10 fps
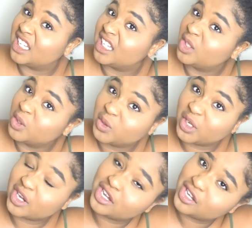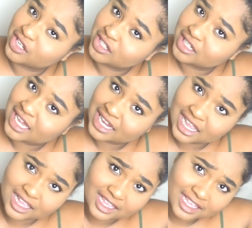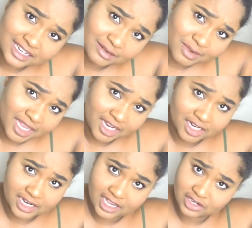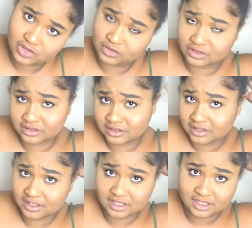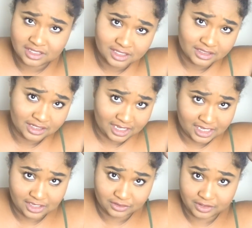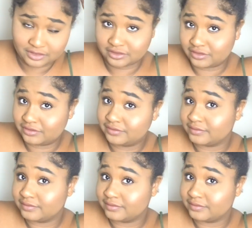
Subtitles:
Oh y'all. I did my hair natural. And it grew.